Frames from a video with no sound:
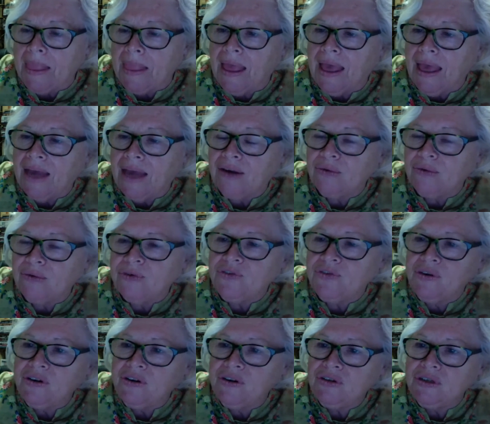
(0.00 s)
And it was
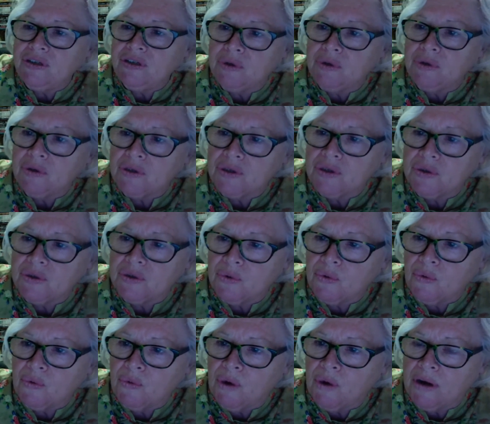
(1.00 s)
very interesting because
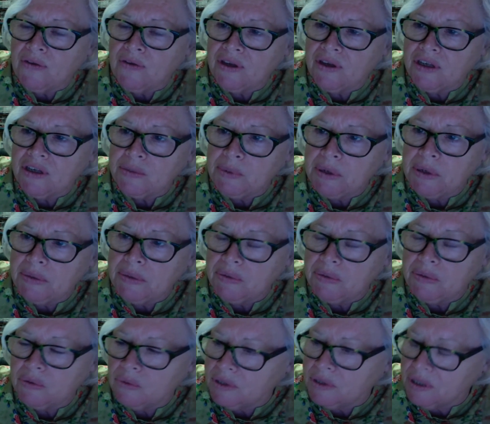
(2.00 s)
one of those
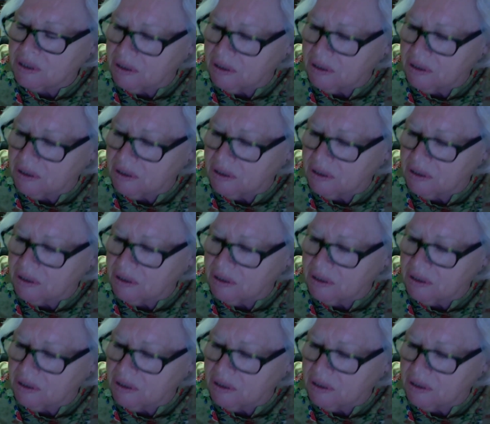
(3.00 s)
people was